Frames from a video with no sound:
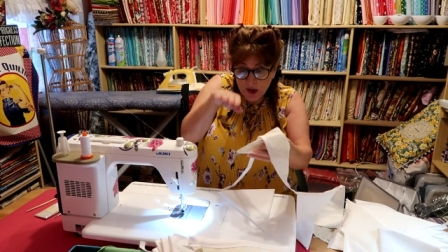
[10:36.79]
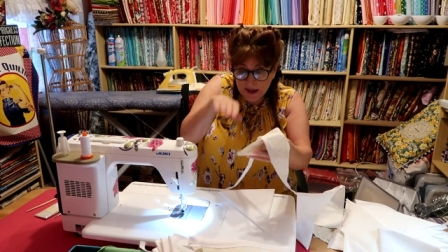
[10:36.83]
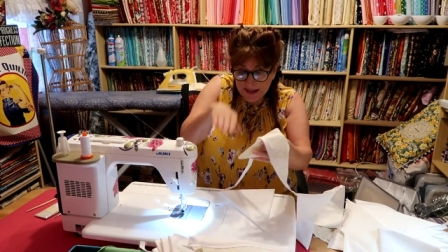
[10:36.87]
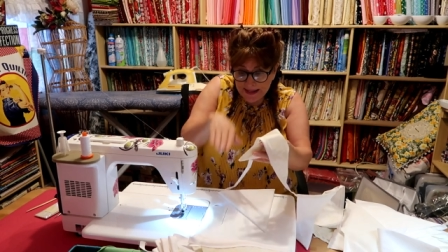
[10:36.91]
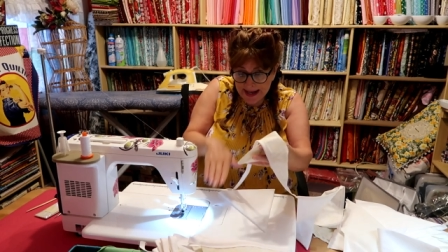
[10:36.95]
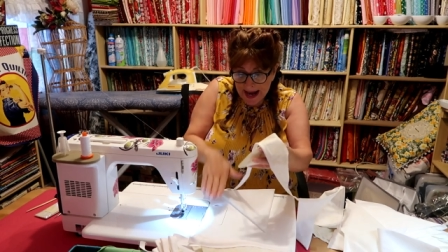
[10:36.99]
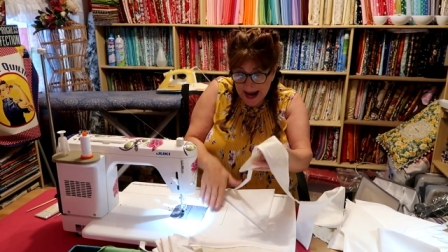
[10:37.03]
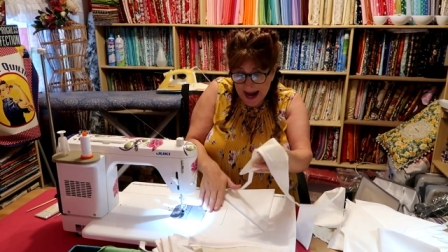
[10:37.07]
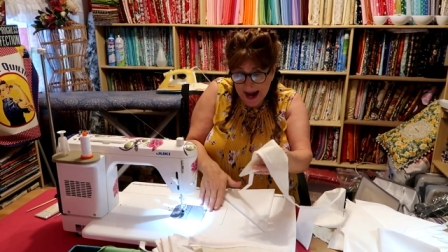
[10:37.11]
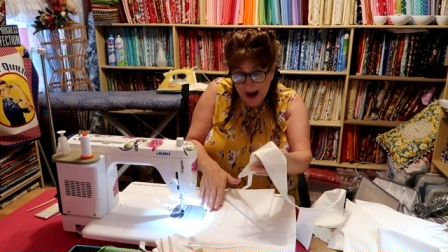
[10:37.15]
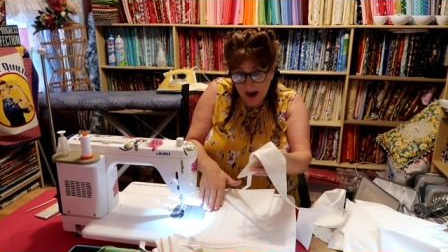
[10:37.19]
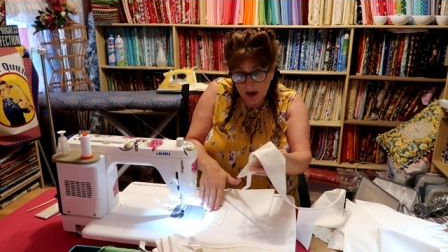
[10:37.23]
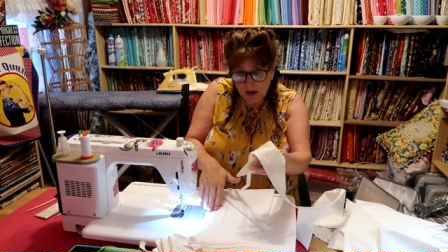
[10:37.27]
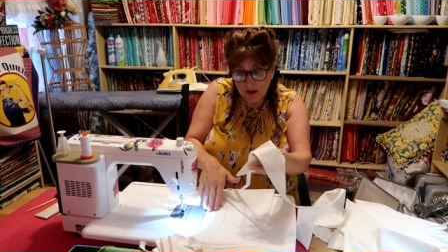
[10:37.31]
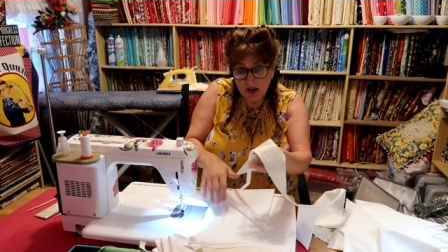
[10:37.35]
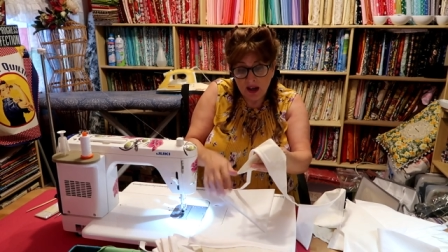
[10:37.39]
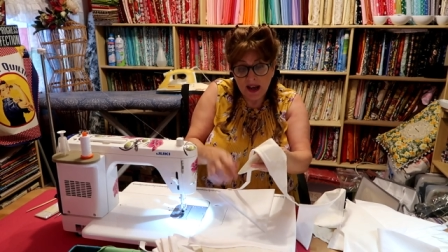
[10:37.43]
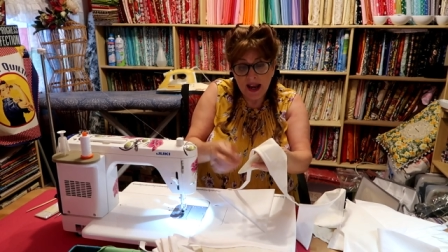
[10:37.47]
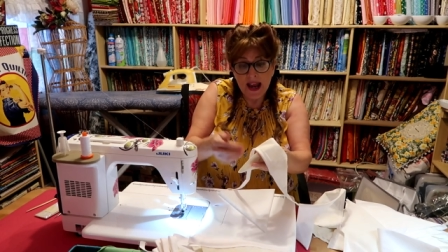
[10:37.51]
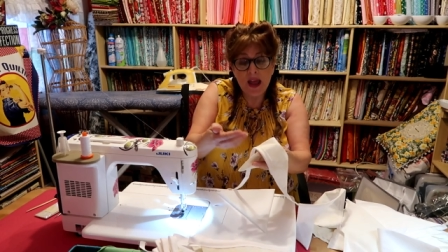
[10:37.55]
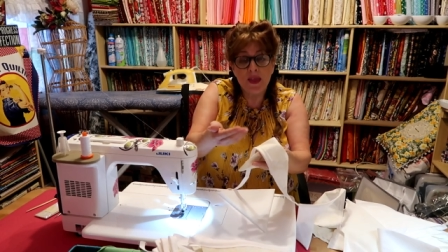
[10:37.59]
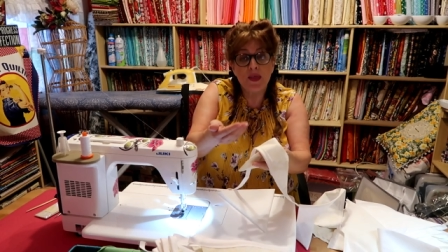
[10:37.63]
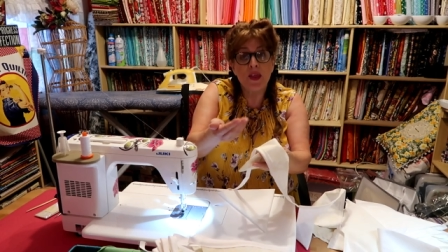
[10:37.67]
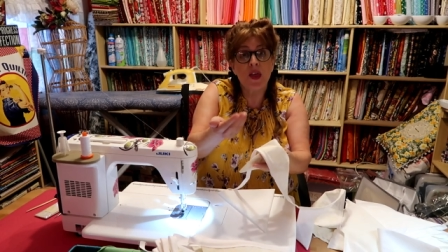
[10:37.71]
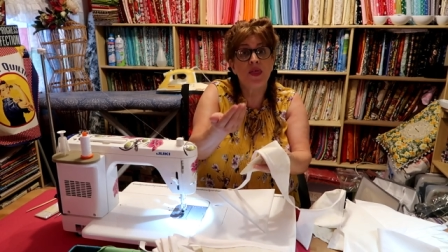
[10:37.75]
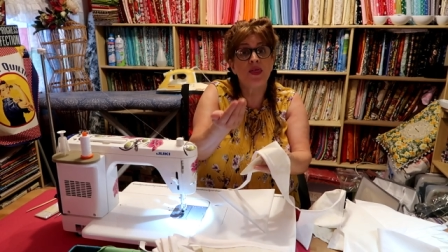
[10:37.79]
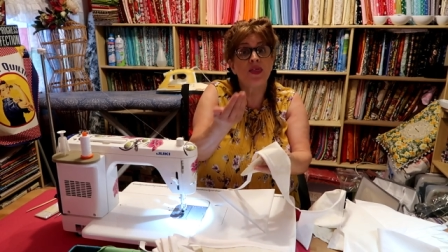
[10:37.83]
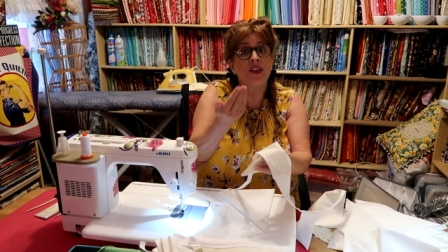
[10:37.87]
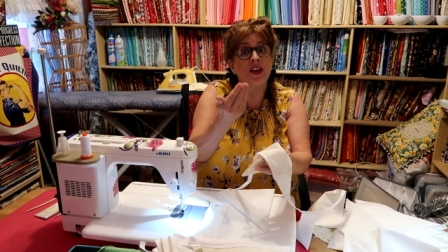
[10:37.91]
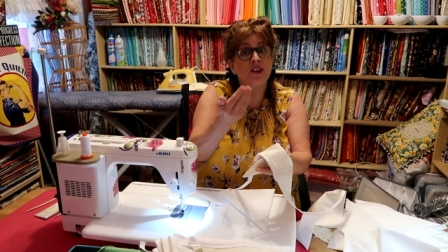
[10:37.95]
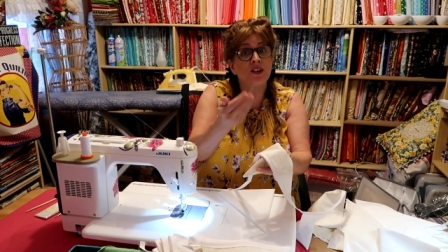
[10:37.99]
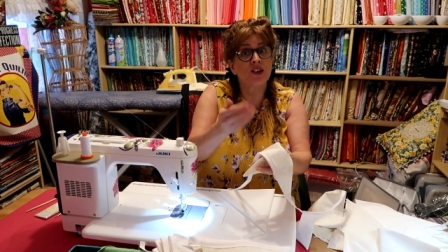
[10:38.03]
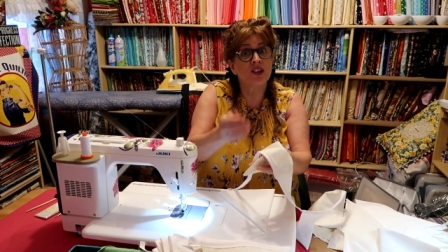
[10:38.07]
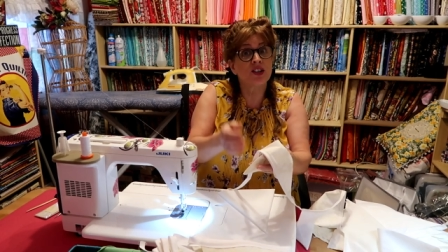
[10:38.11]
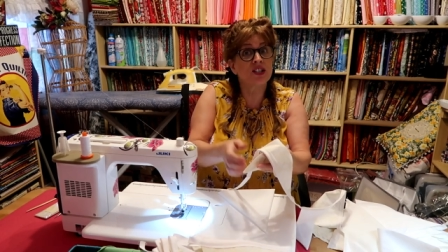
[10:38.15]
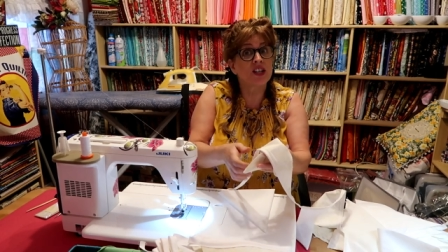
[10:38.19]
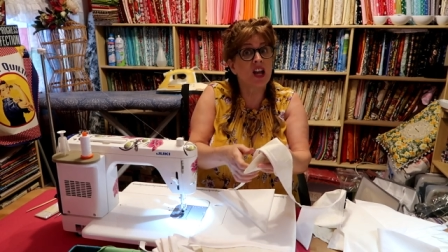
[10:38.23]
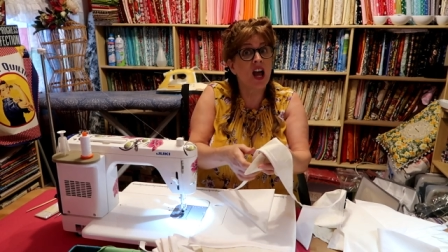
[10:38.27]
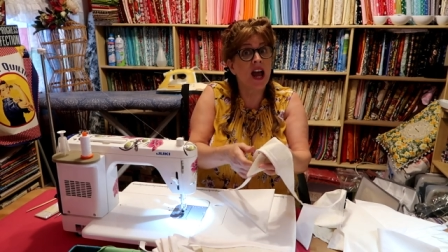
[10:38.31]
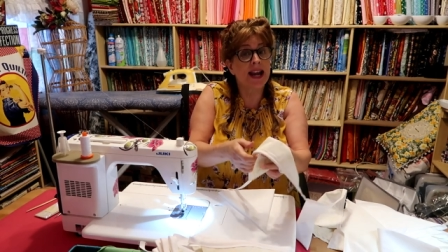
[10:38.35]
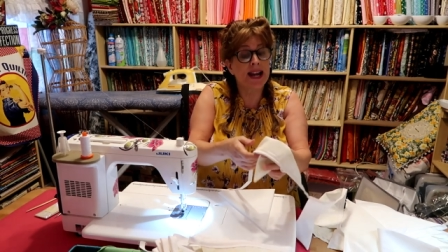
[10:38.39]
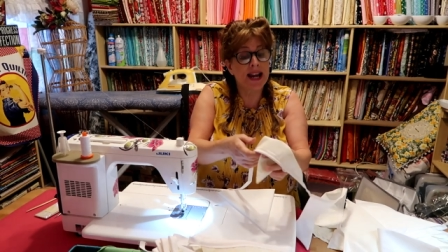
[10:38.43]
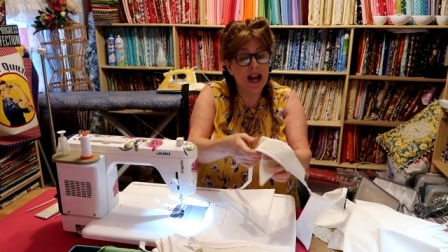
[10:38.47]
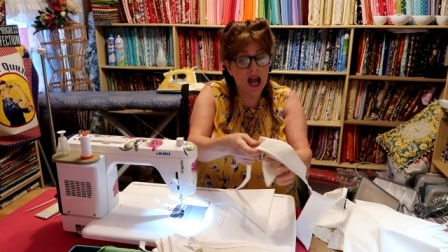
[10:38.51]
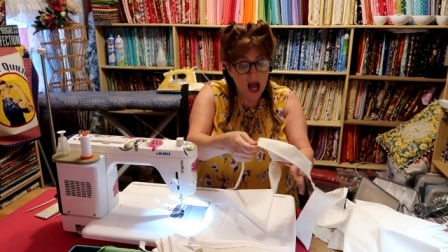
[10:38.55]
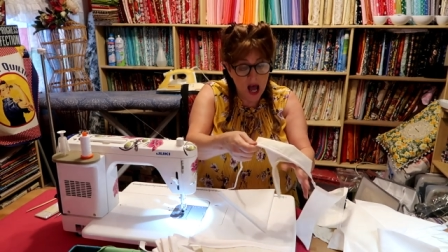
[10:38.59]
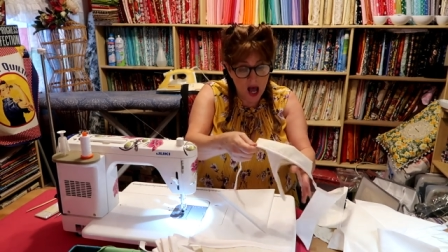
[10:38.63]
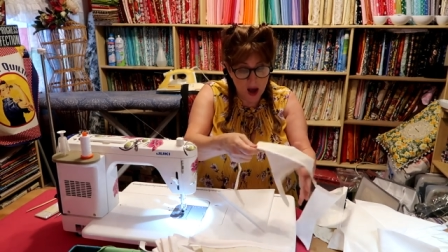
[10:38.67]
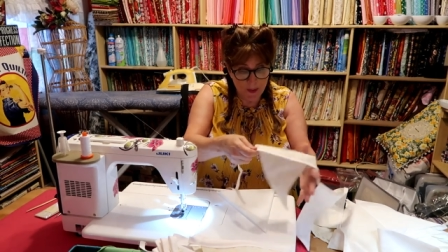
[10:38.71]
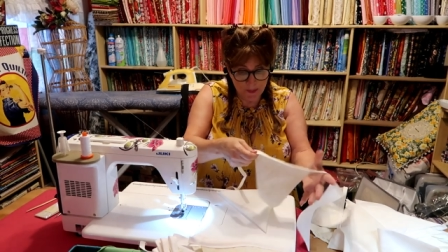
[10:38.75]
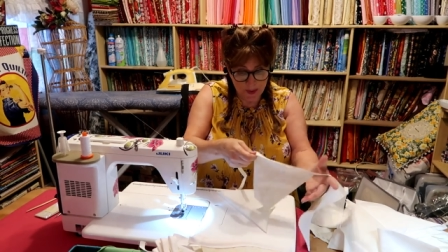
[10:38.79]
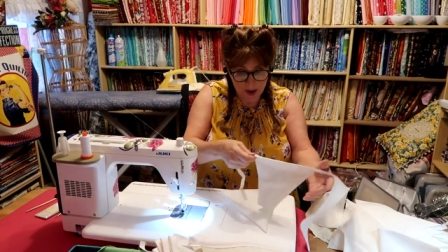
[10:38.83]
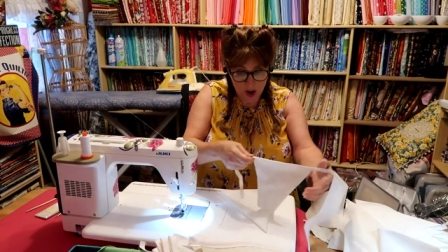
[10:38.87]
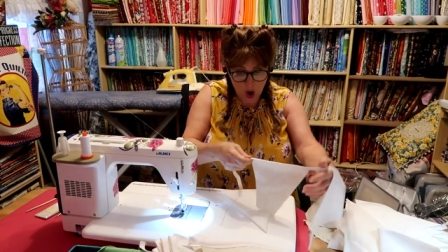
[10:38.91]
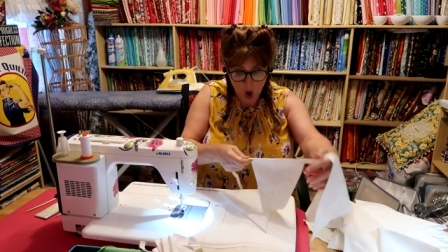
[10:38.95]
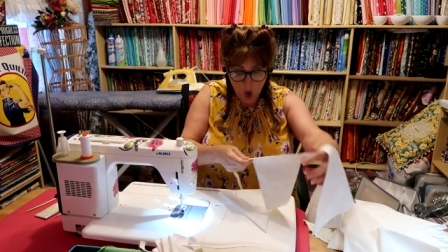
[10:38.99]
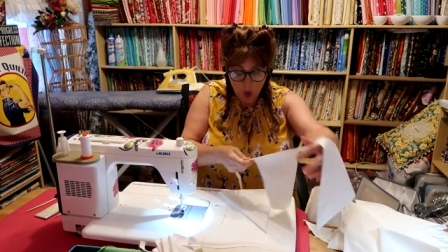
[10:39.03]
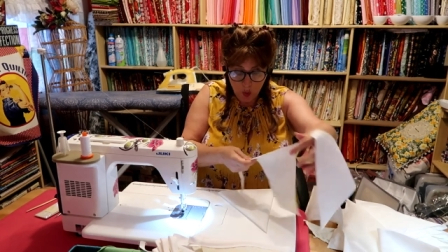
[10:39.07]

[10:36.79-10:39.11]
down and the thinner side up,